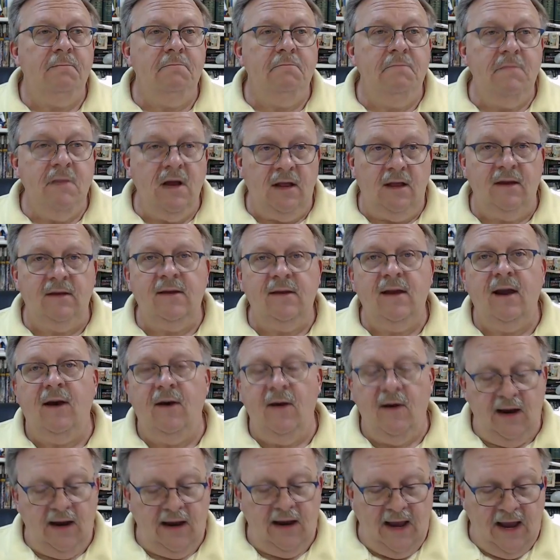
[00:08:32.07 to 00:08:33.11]

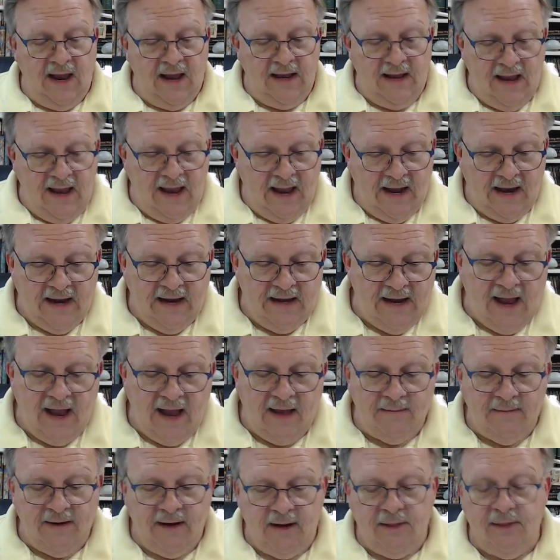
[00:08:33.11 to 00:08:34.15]
military and
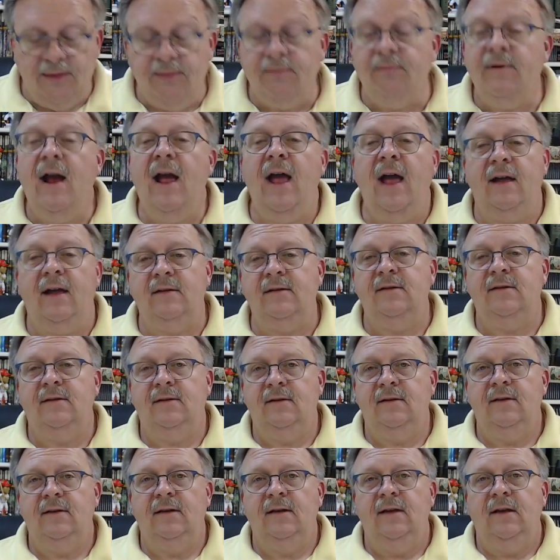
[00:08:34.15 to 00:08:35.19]
economic threat
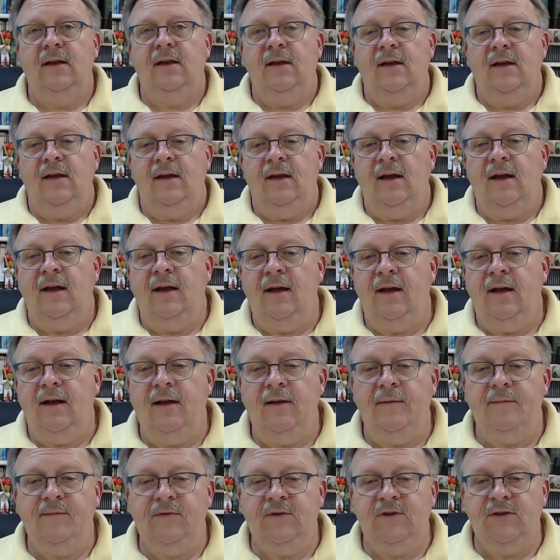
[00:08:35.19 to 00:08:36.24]

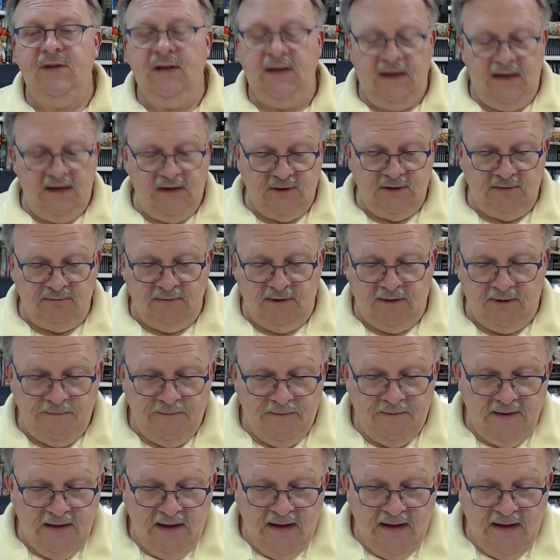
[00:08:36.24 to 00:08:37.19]
to Israel.